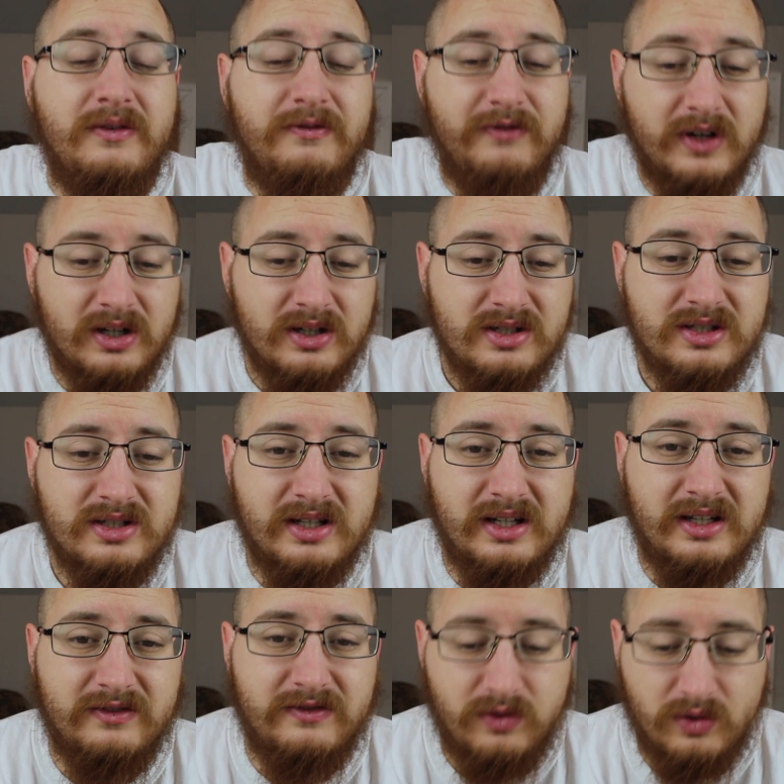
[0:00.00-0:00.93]
First
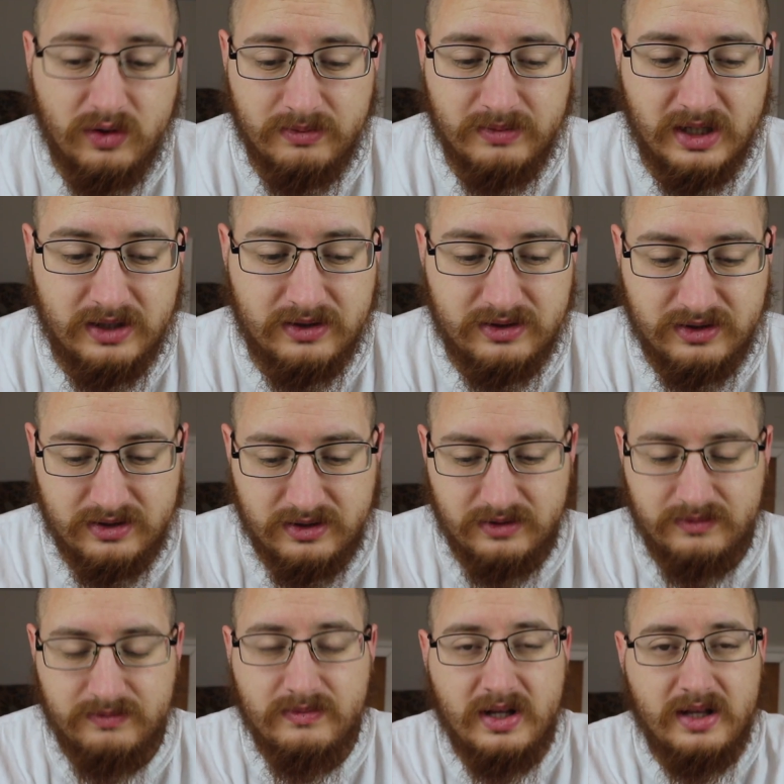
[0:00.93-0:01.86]
and
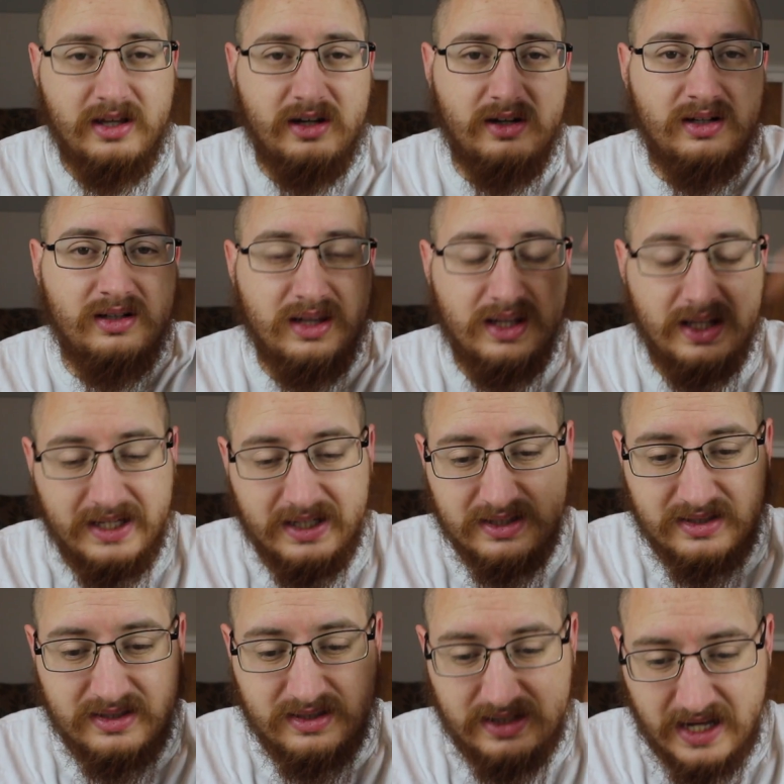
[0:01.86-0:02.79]
foremost, there are
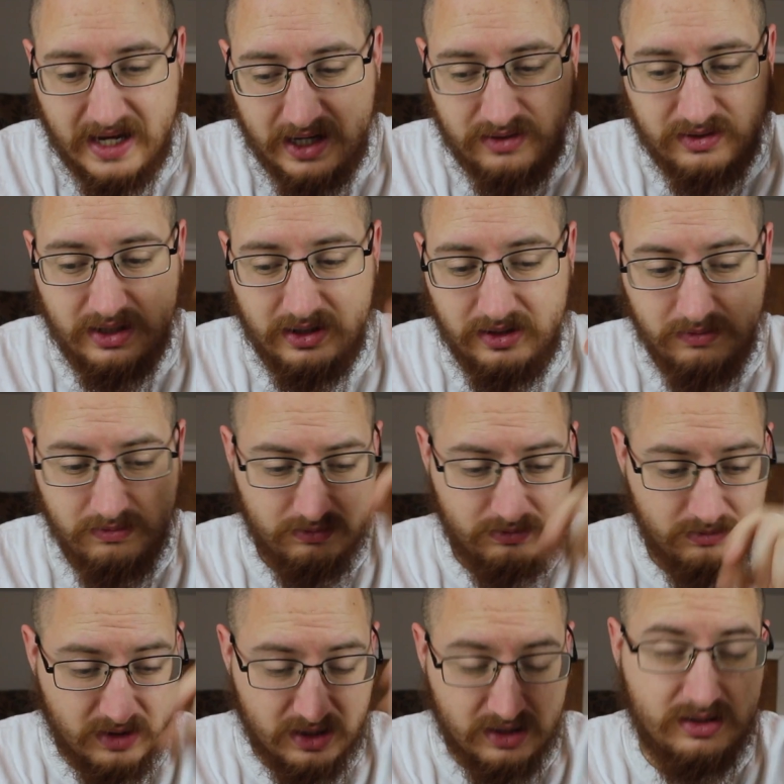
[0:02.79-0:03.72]
links down in
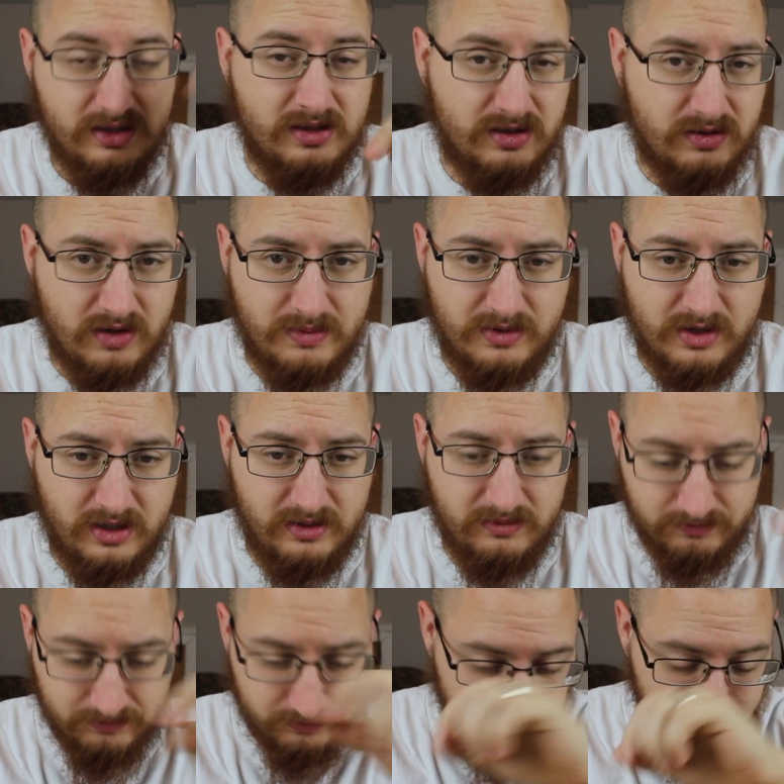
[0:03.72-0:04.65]
the
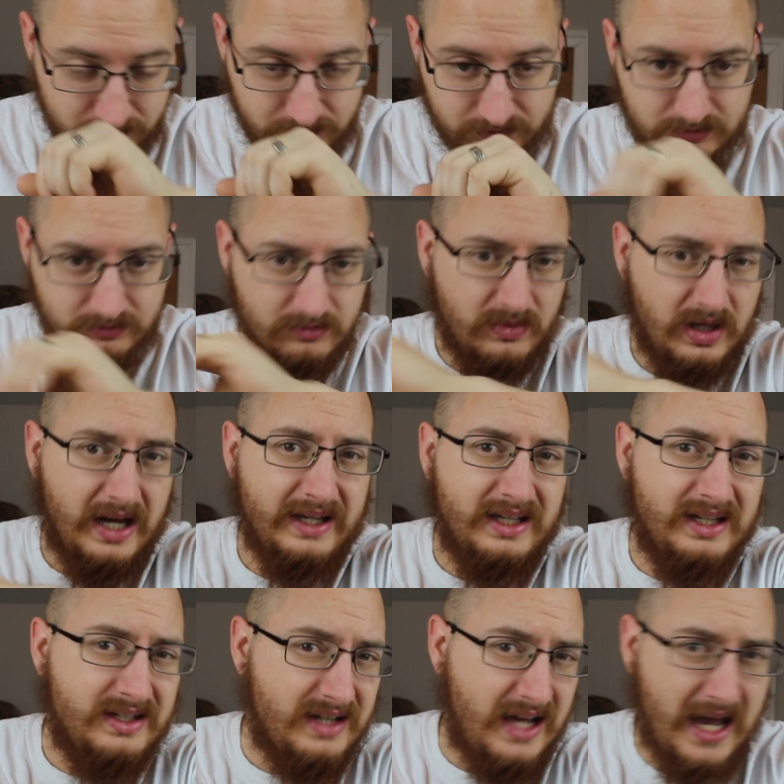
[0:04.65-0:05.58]
description. I
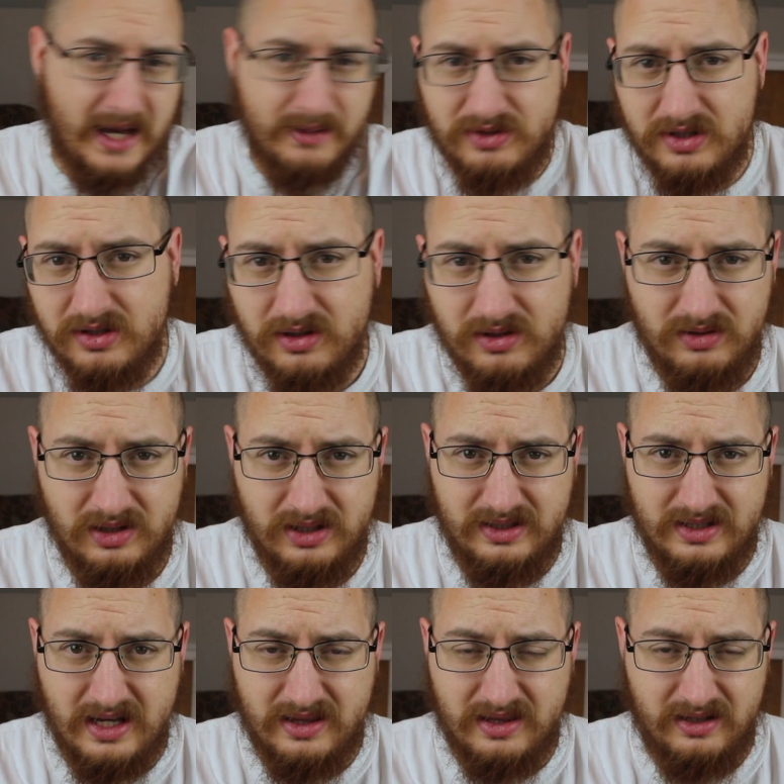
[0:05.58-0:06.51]
get
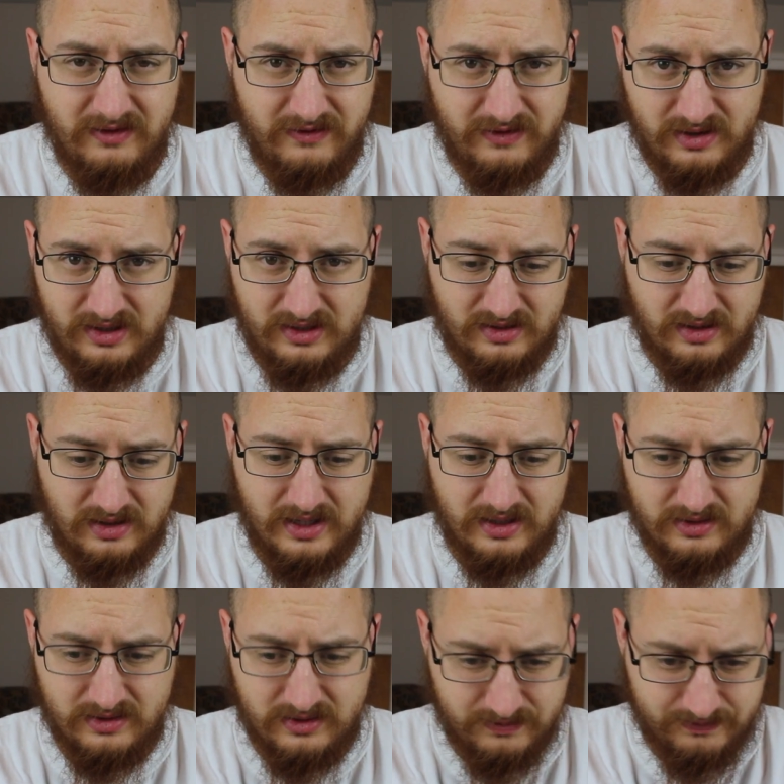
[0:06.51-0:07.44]
absolutely nothing for these
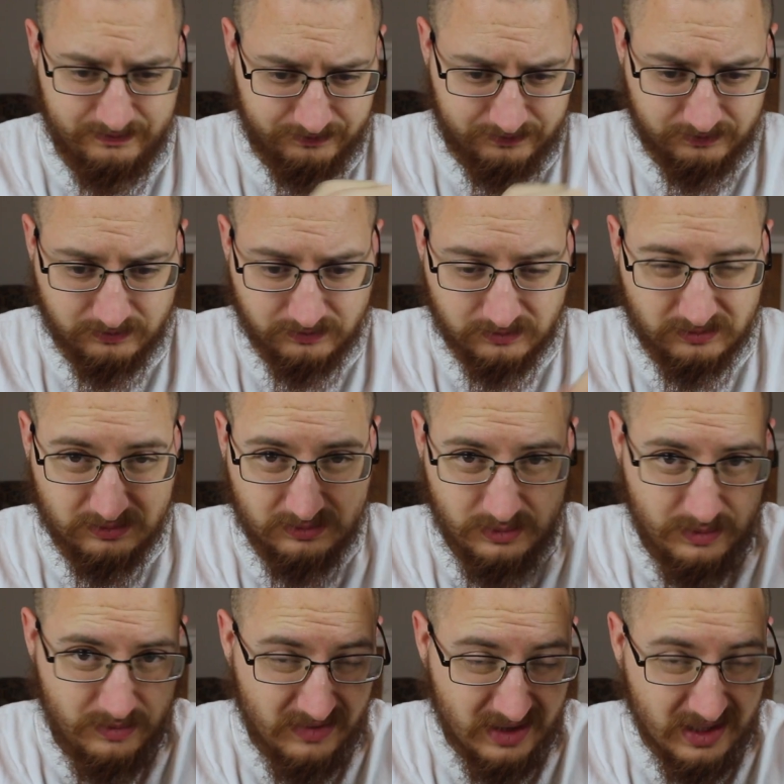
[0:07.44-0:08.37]
links.
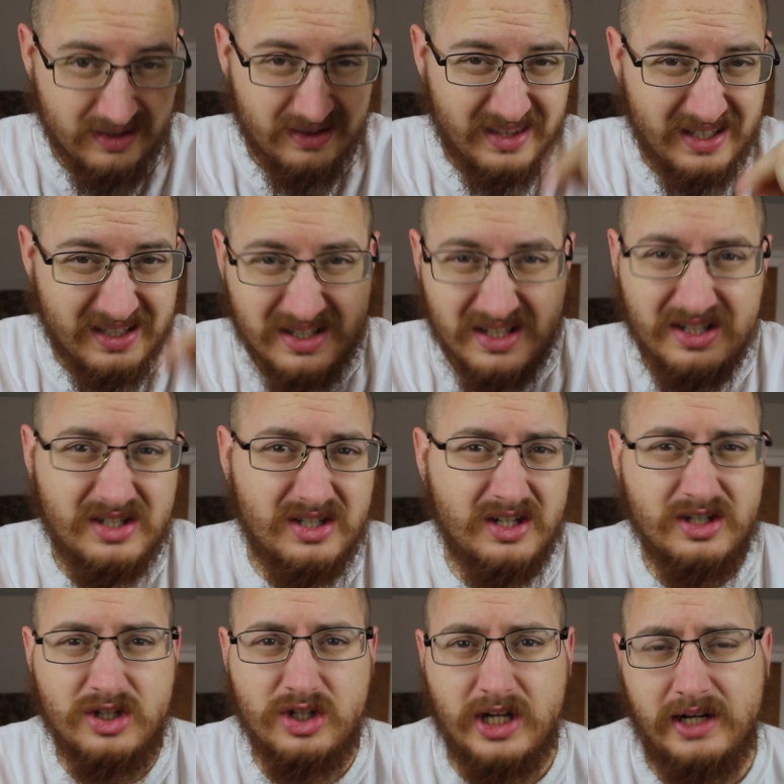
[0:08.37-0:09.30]
This is
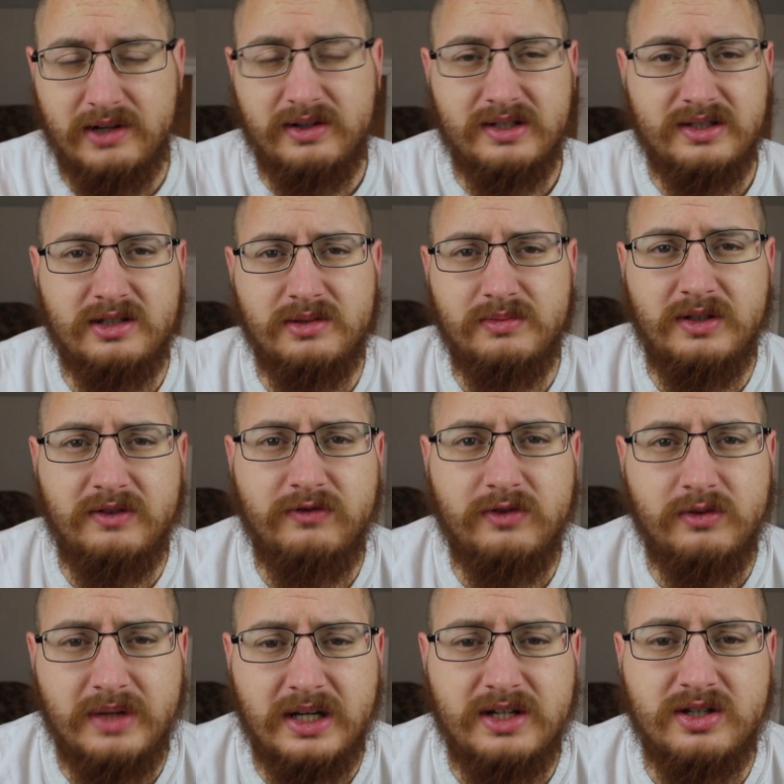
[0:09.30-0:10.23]
just sharing some
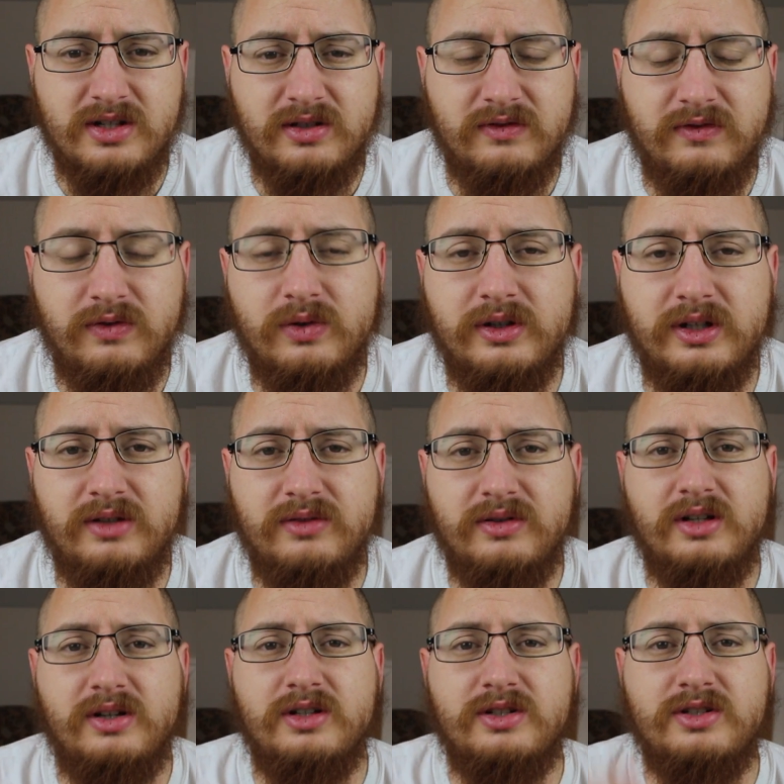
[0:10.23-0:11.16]
information for you.
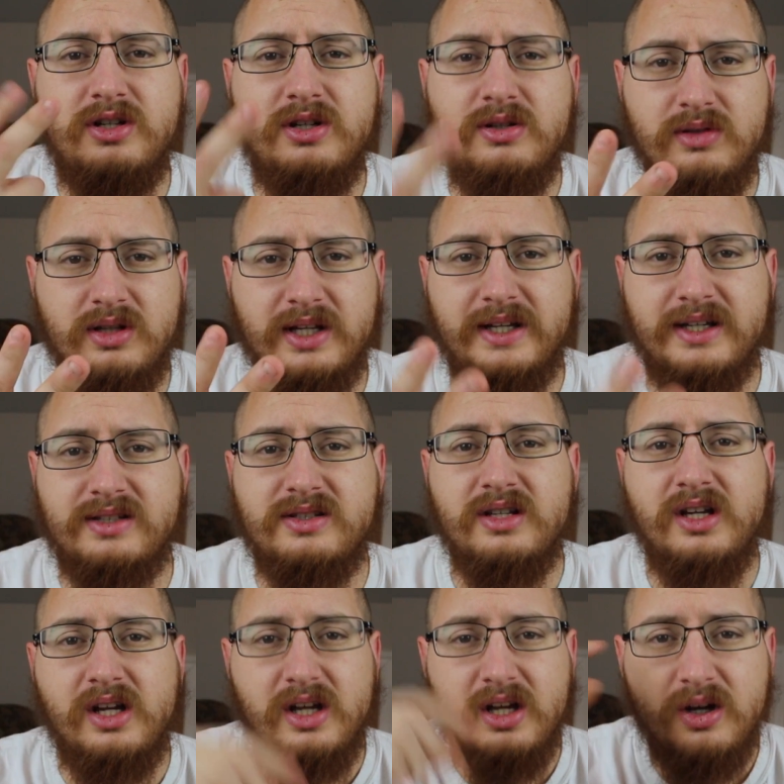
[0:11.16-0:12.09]
There are two
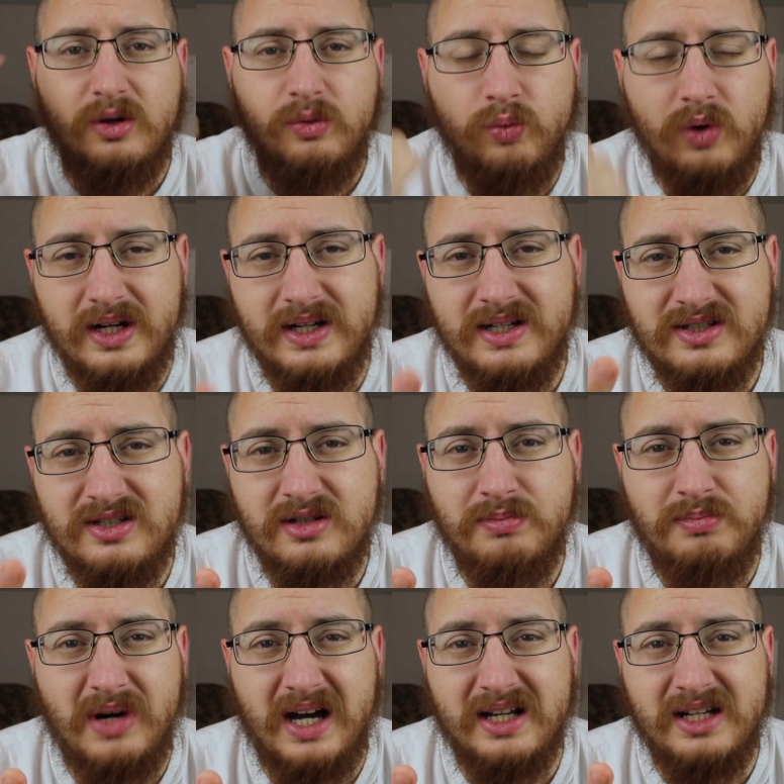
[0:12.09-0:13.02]
links. One is
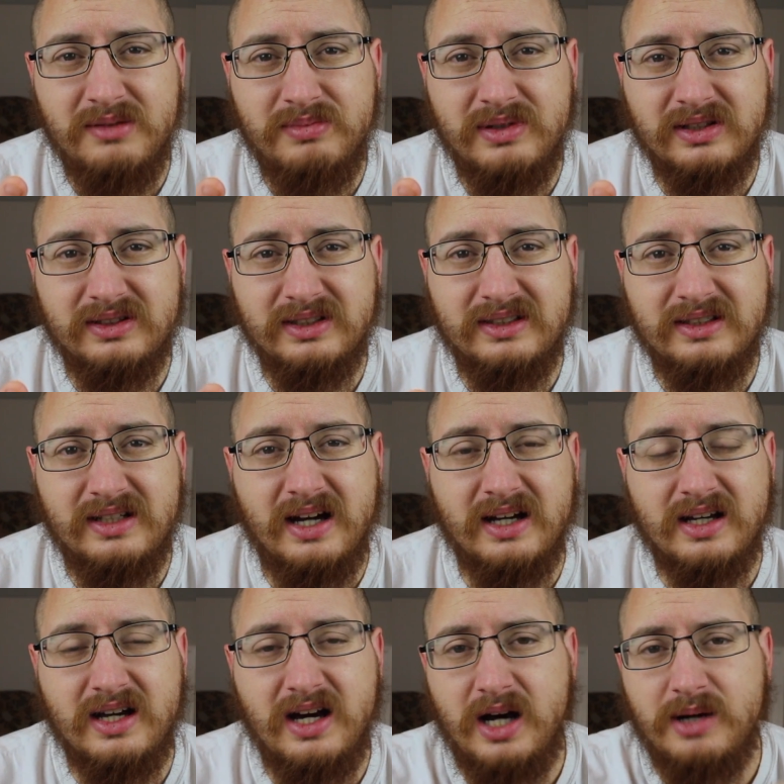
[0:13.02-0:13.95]
the bodybuilding
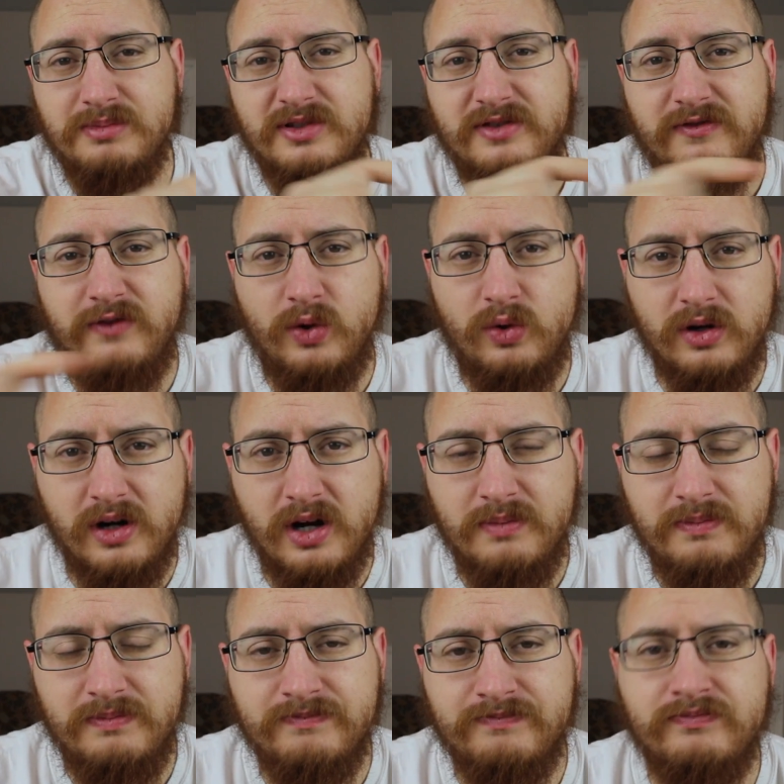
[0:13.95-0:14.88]
dot com's
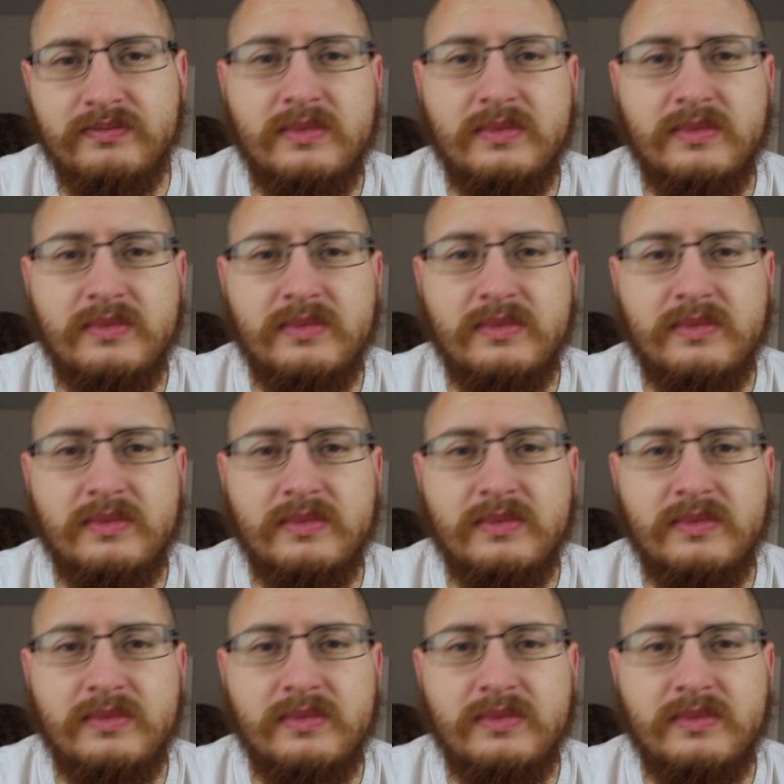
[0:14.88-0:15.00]
forum.